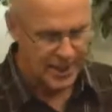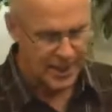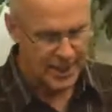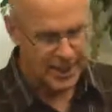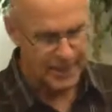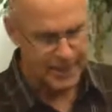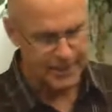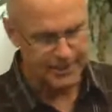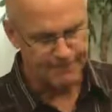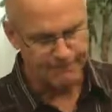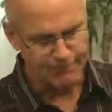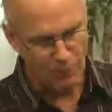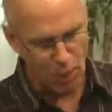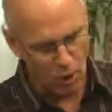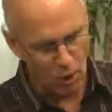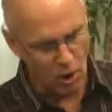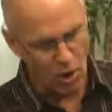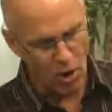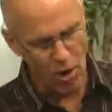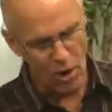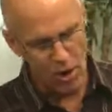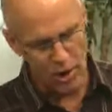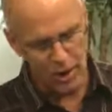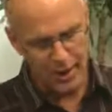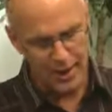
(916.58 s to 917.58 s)

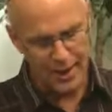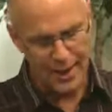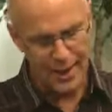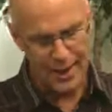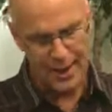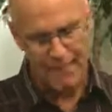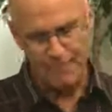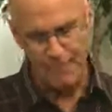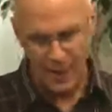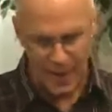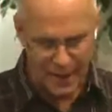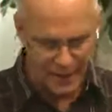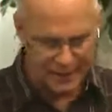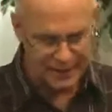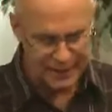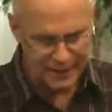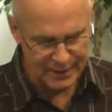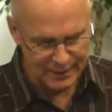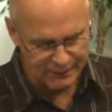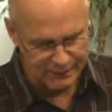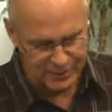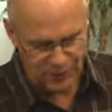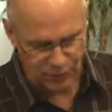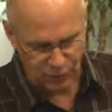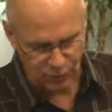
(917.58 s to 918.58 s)
All
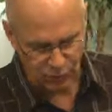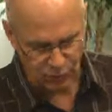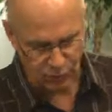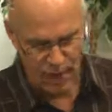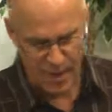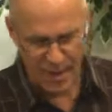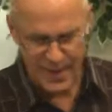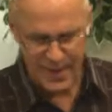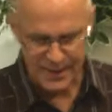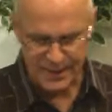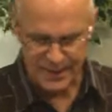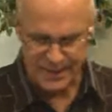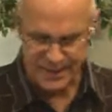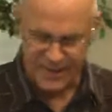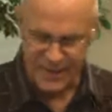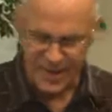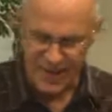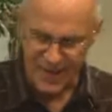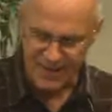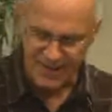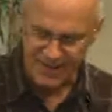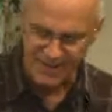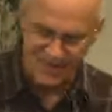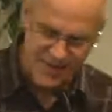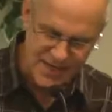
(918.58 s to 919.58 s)
apocalyptic writings
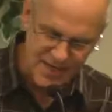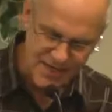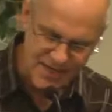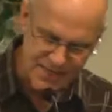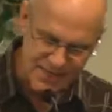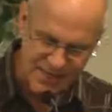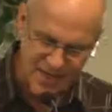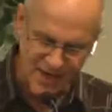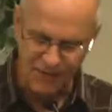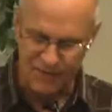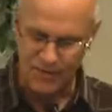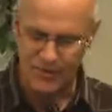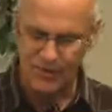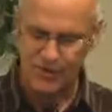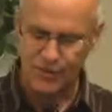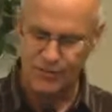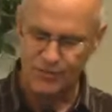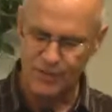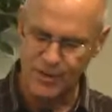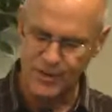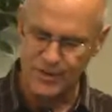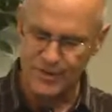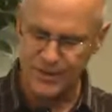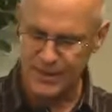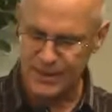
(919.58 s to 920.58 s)
had these
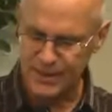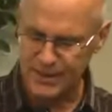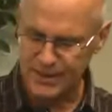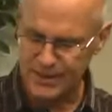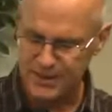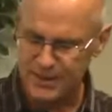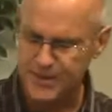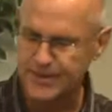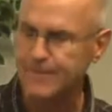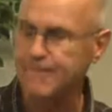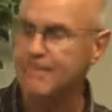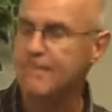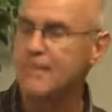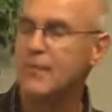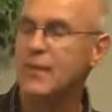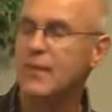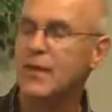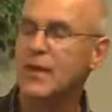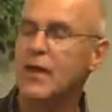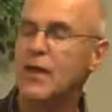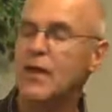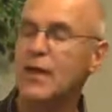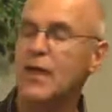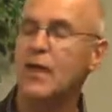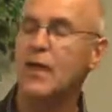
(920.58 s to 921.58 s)
characteristics,
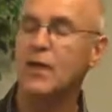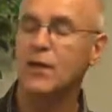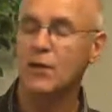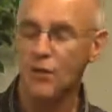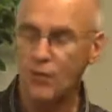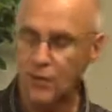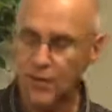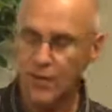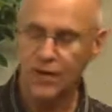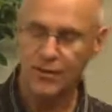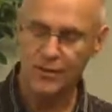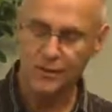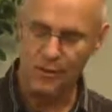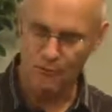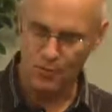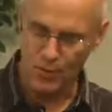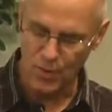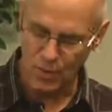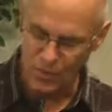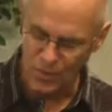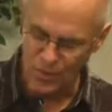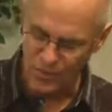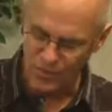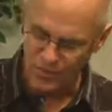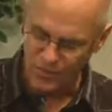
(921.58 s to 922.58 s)
including the
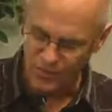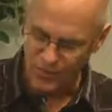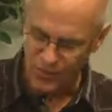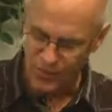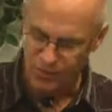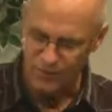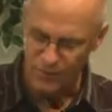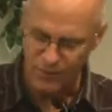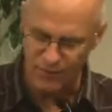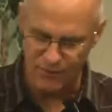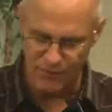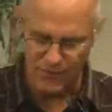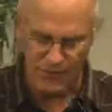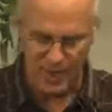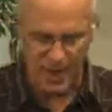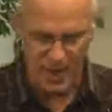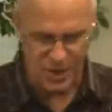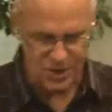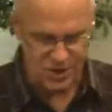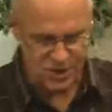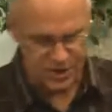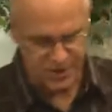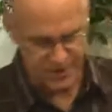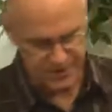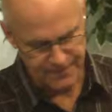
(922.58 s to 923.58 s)
book of
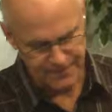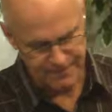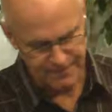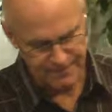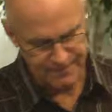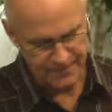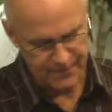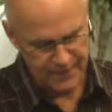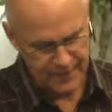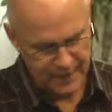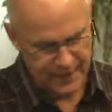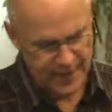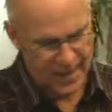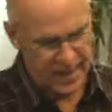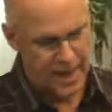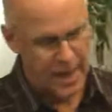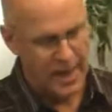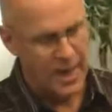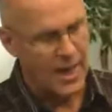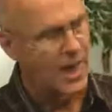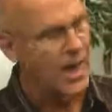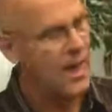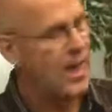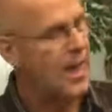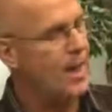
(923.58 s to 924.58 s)
Revelation.
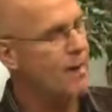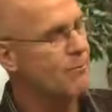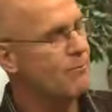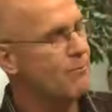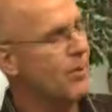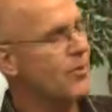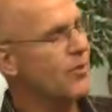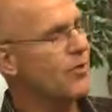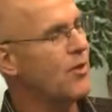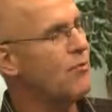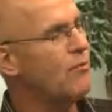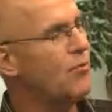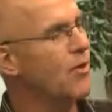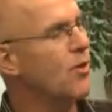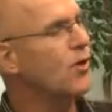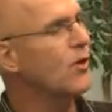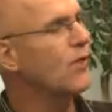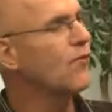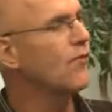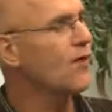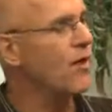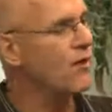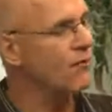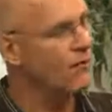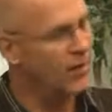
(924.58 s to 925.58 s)
But the book
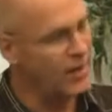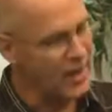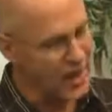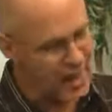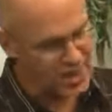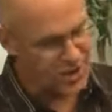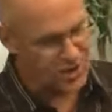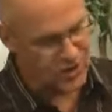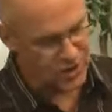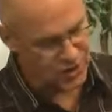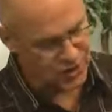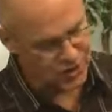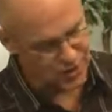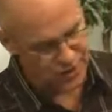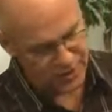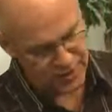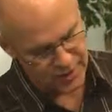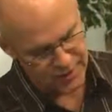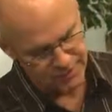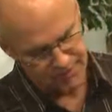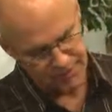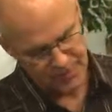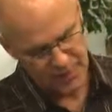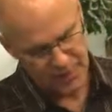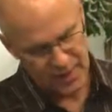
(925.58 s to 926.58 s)
of
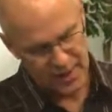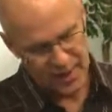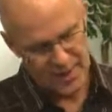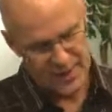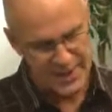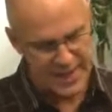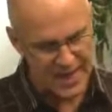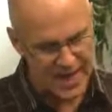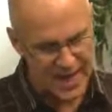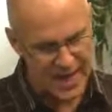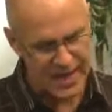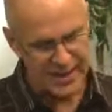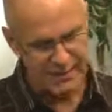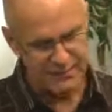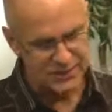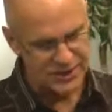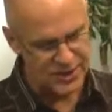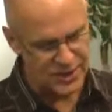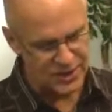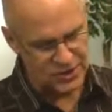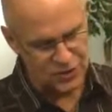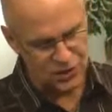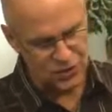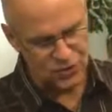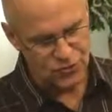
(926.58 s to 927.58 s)
Revelation names
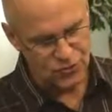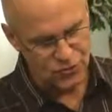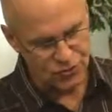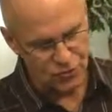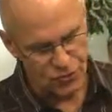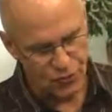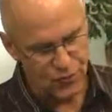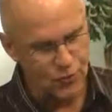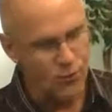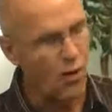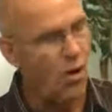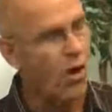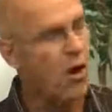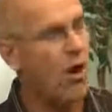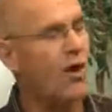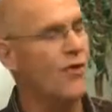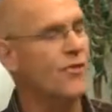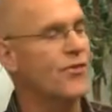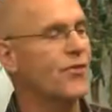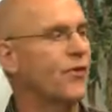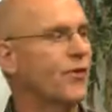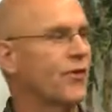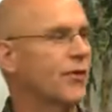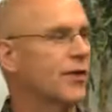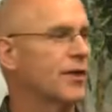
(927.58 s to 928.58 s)
its true
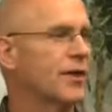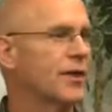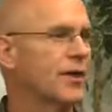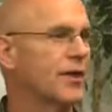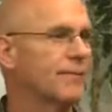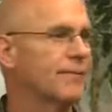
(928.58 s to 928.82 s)
author.